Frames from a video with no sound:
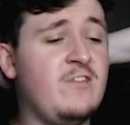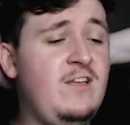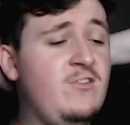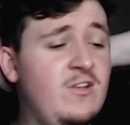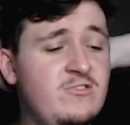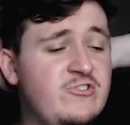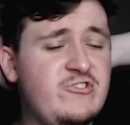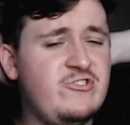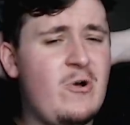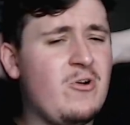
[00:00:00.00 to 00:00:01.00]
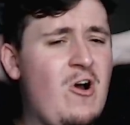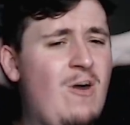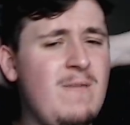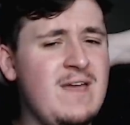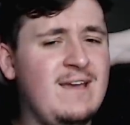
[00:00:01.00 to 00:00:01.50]
Actually, just don't
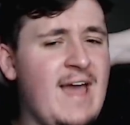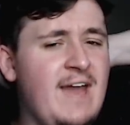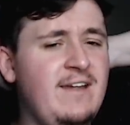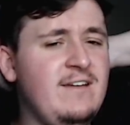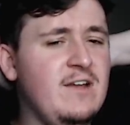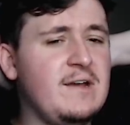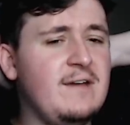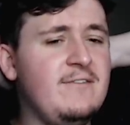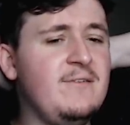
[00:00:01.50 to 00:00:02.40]
call me again, you